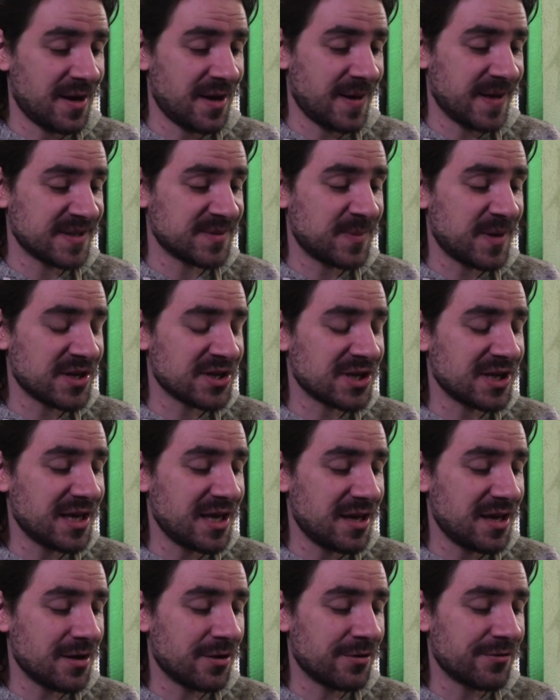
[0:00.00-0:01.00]

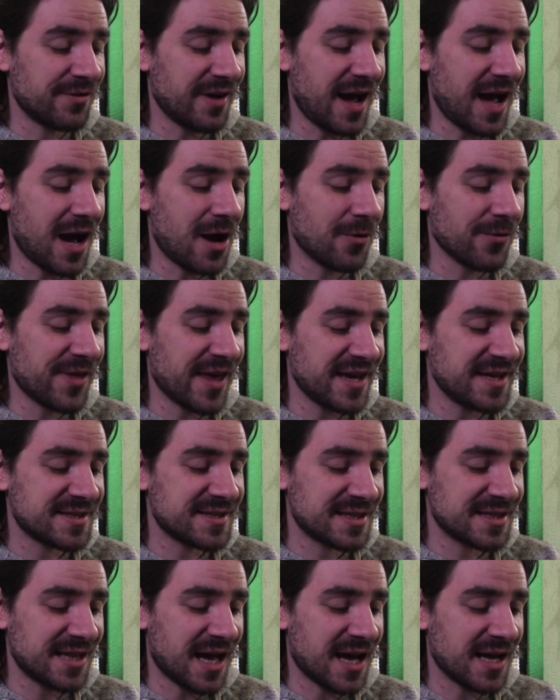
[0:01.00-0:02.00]
especially of how they
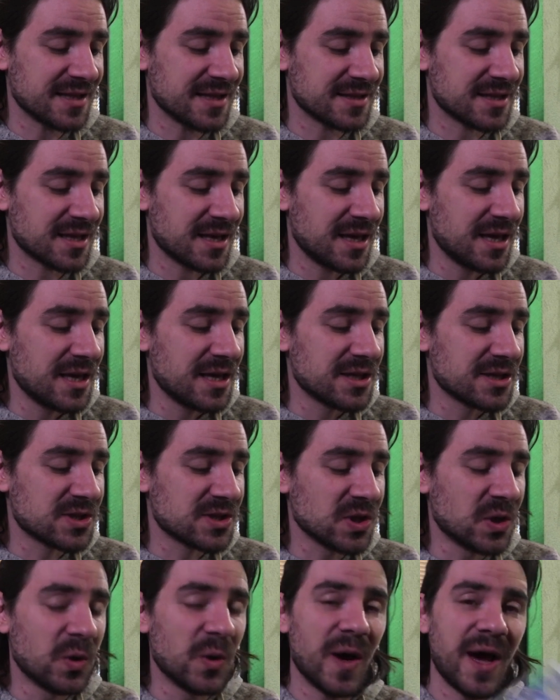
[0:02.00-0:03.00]
stand.
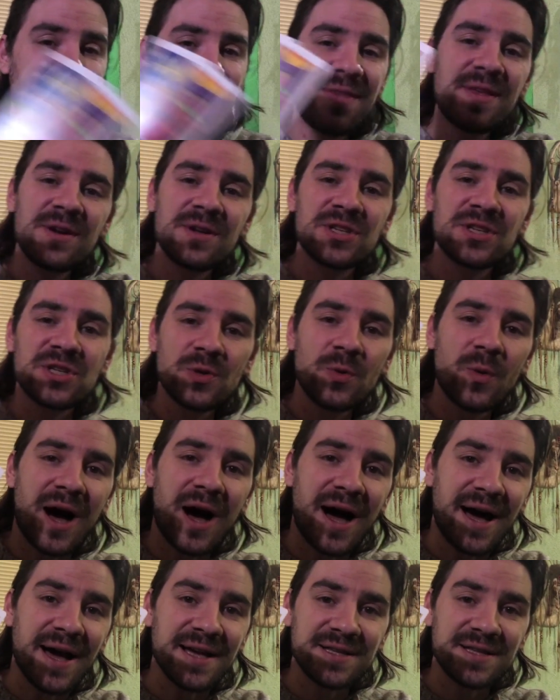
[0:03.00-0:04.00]
So energy
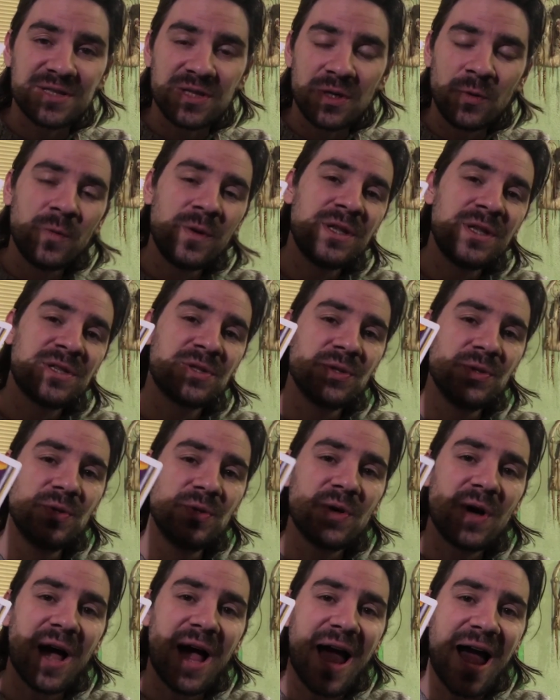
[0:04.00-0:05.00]
wise, we
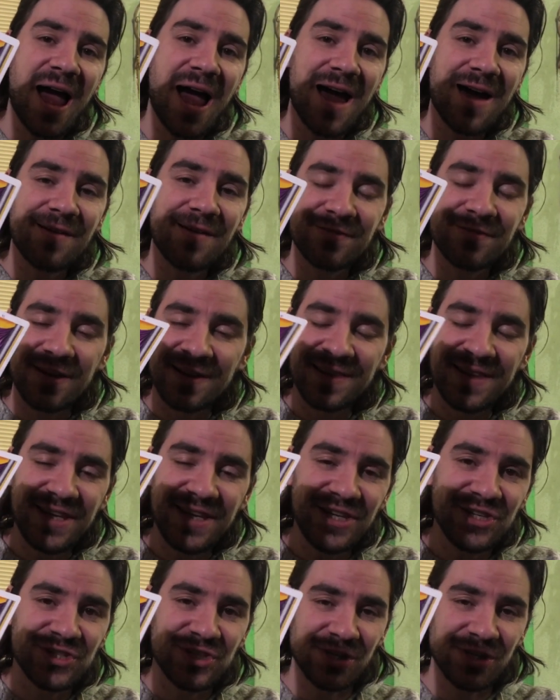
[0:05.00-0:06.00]
do have
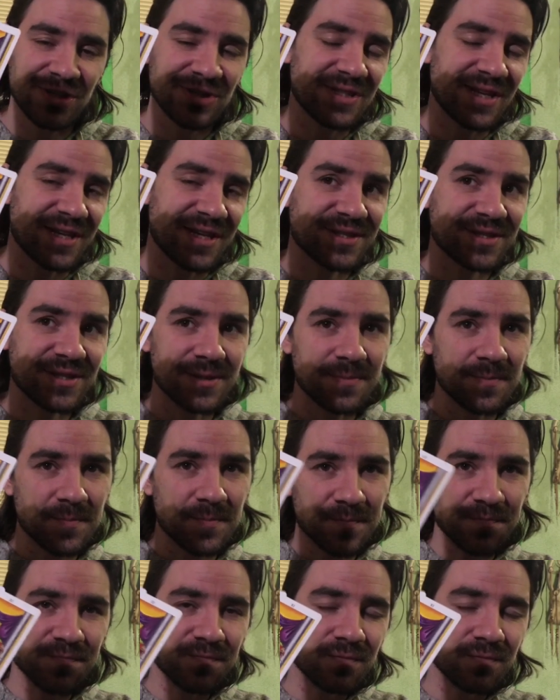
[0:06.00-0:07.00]
the Justice,
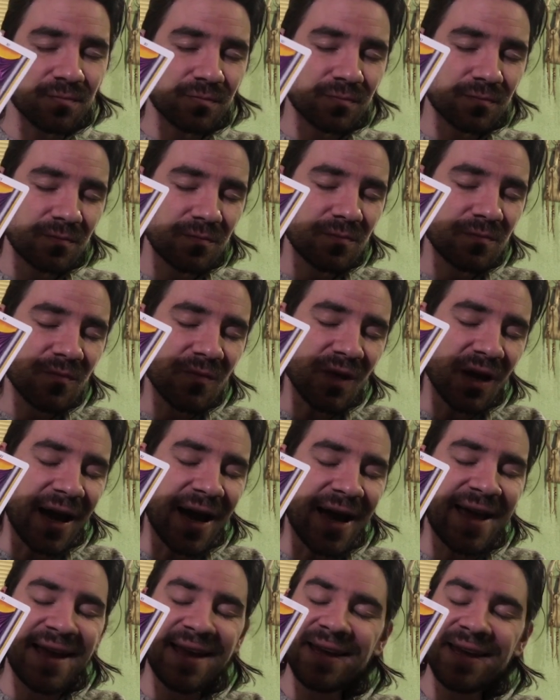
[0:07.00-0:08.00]

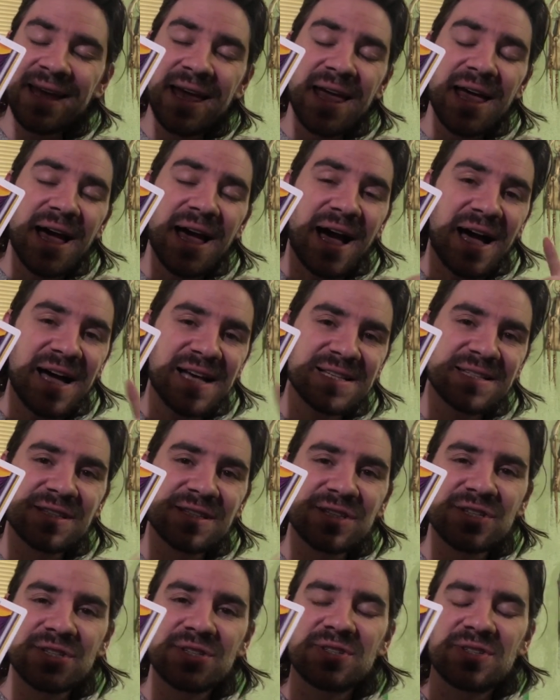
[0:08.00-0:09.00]
and as the
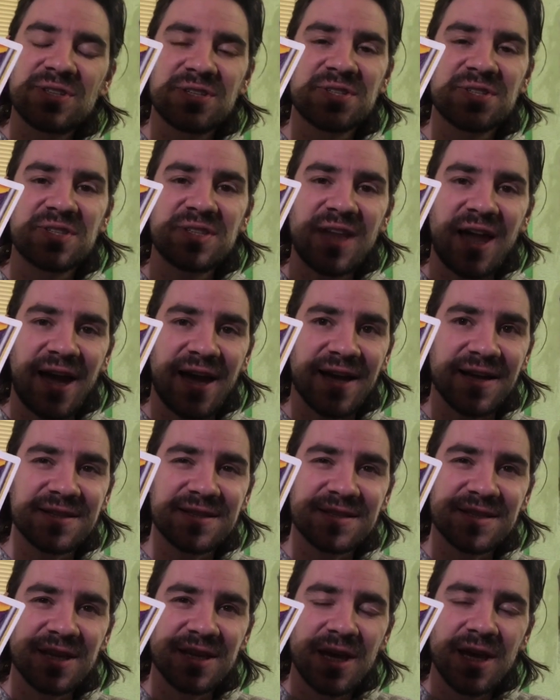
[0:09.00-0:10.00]
Justice
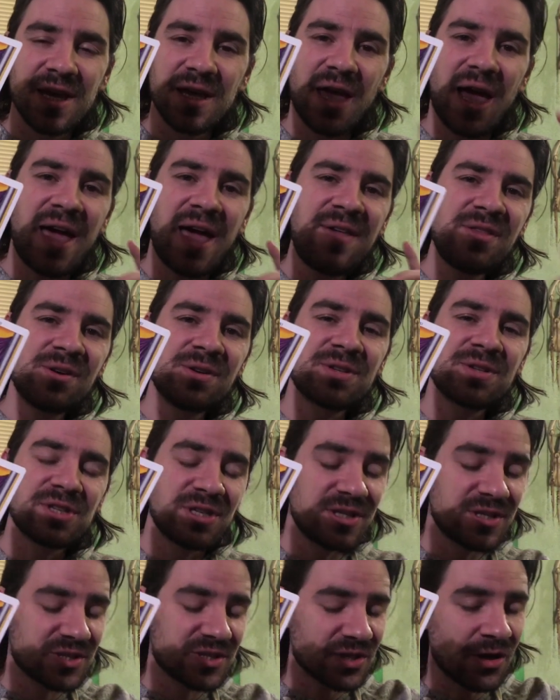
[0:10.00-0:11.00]
stands,
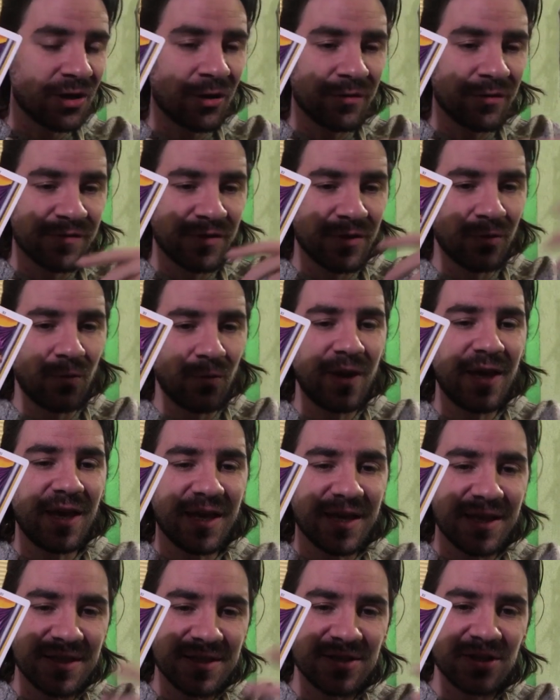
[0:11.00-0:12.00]
energies of the
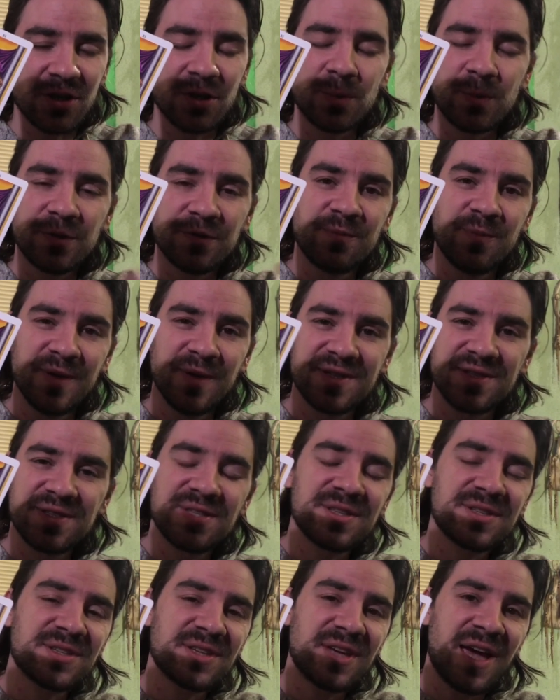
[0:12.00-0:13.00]
week in terms of
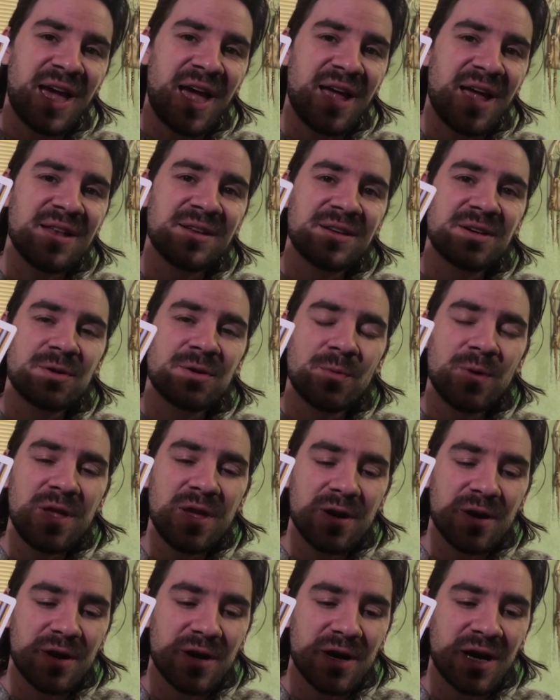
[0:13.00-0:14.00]
business and
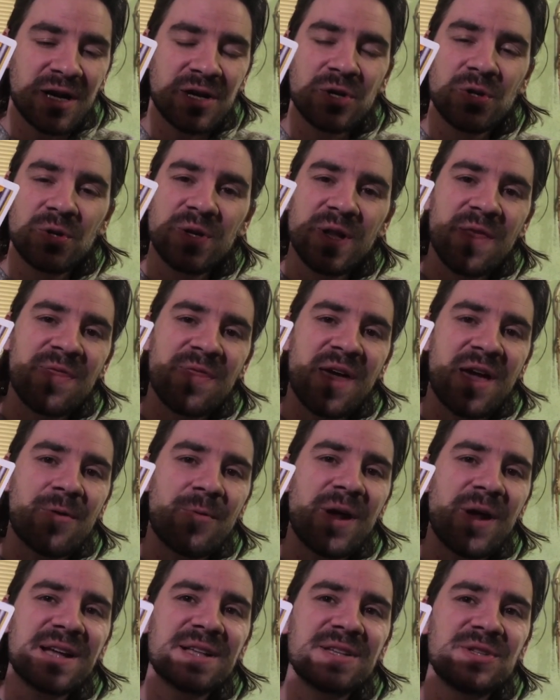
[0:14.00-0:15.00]
career are gonna
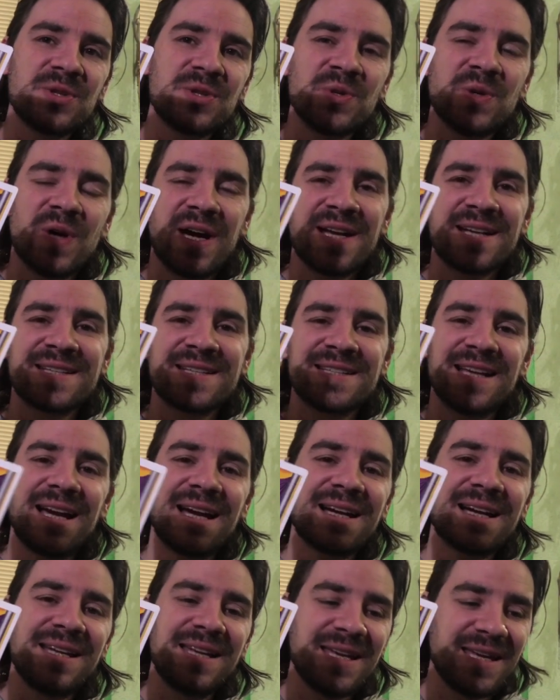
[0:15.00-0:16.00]
direct you
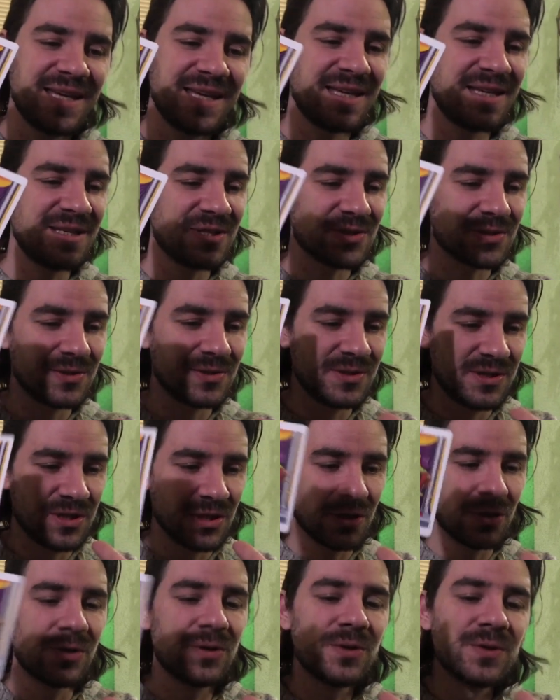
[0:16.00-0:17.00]
exactly into
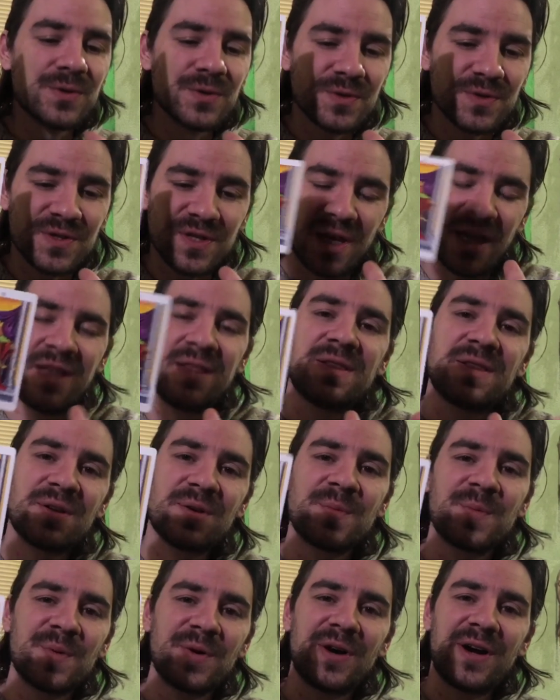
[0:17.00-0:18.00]
those
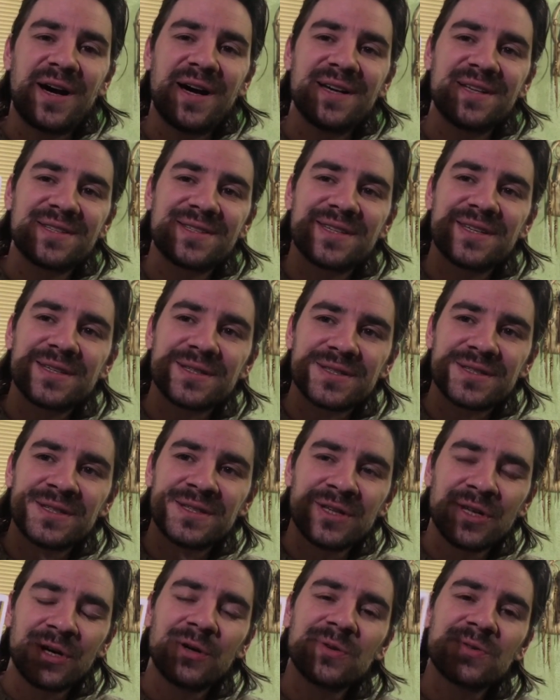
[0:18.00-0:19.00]
enterprises
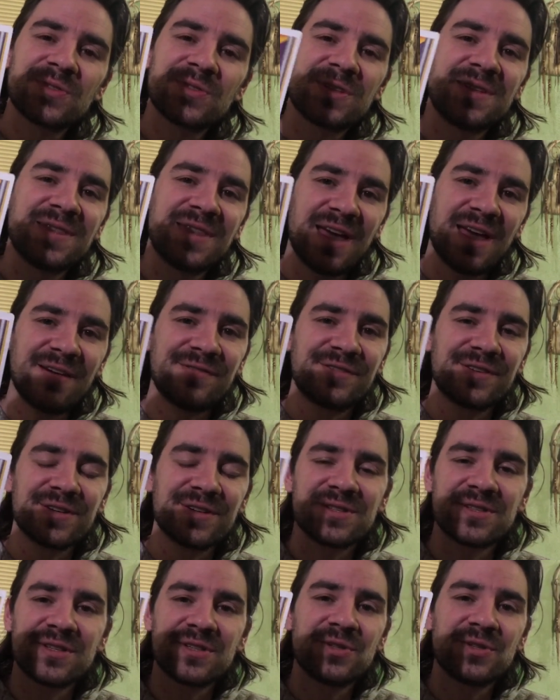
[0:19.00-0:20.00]
and those
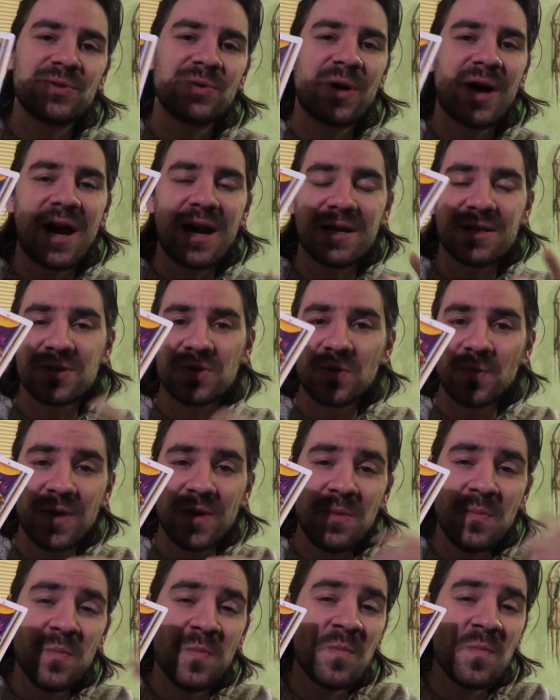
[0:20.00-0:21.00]
endeavors that you are to
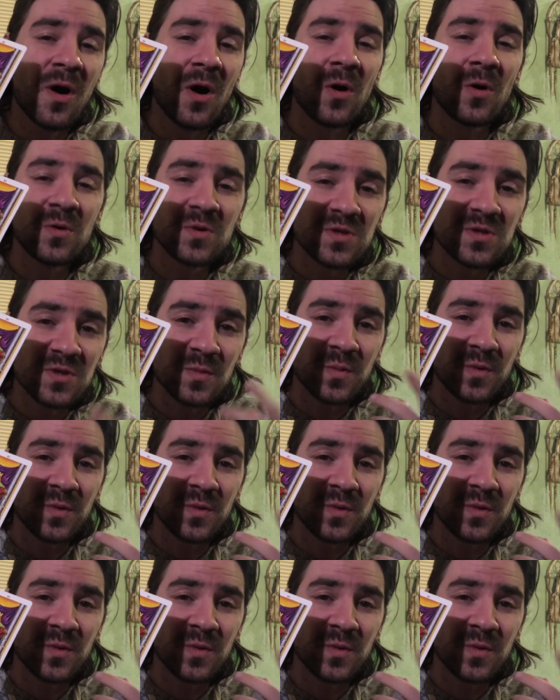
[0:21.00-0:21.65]
be most